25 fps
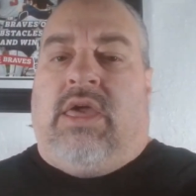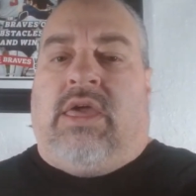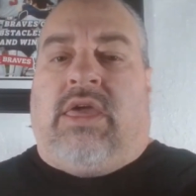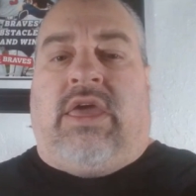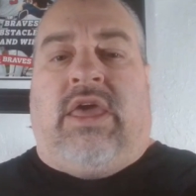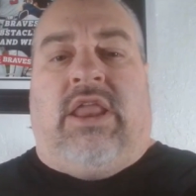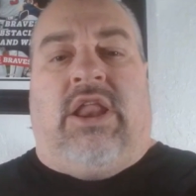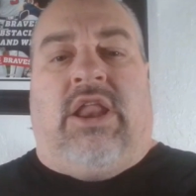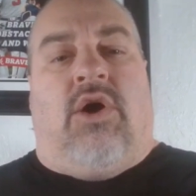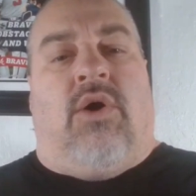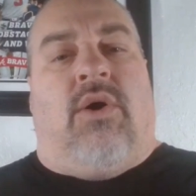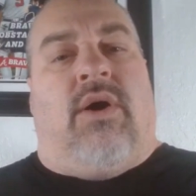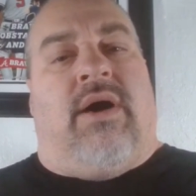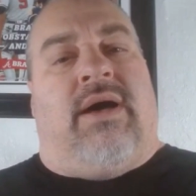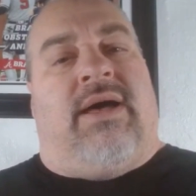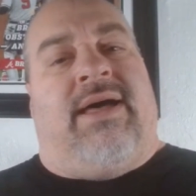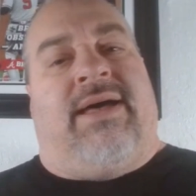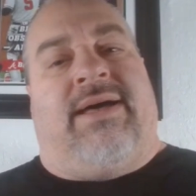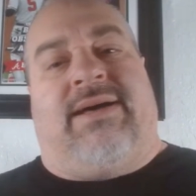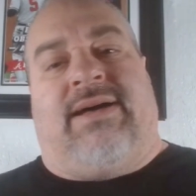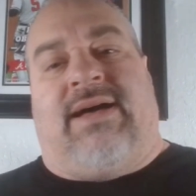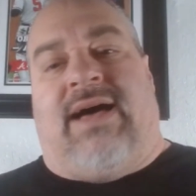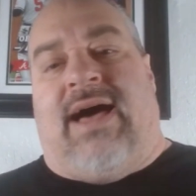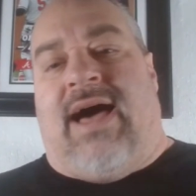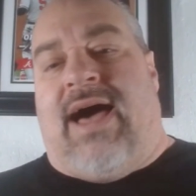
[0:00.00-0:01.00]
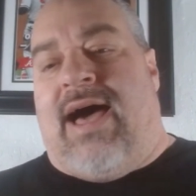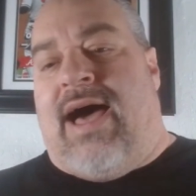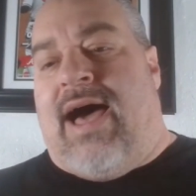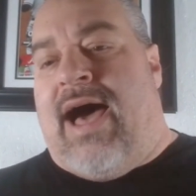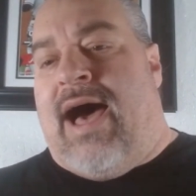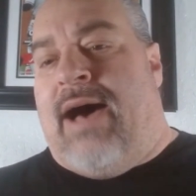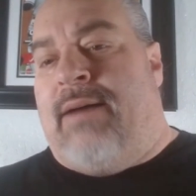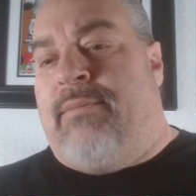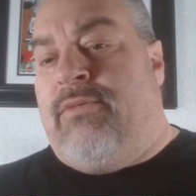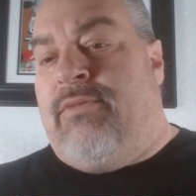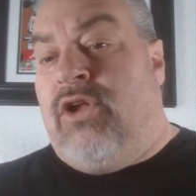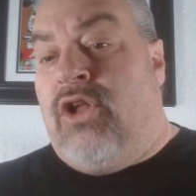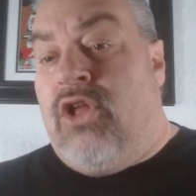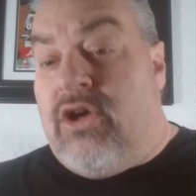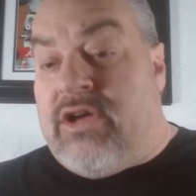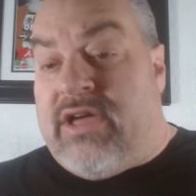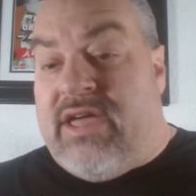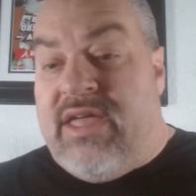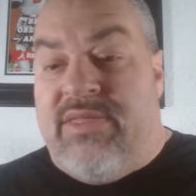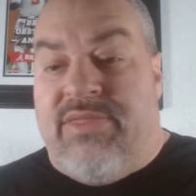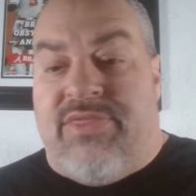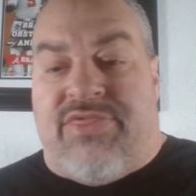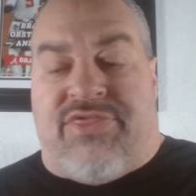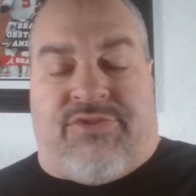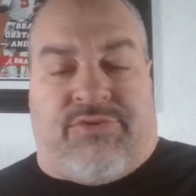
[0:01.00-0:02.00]
You know, I'm
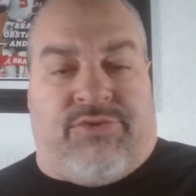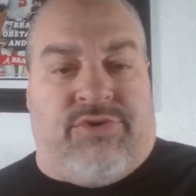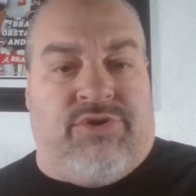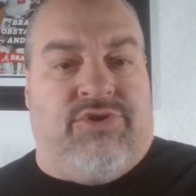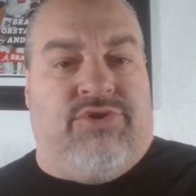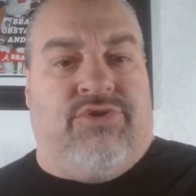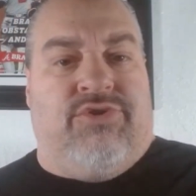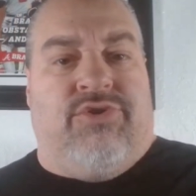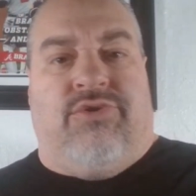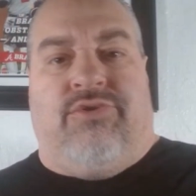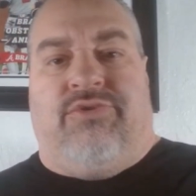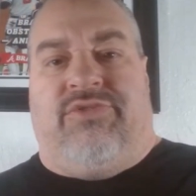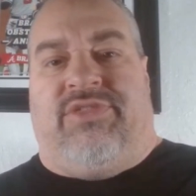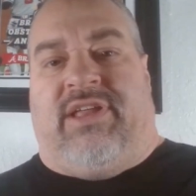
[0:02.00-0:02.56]
looking through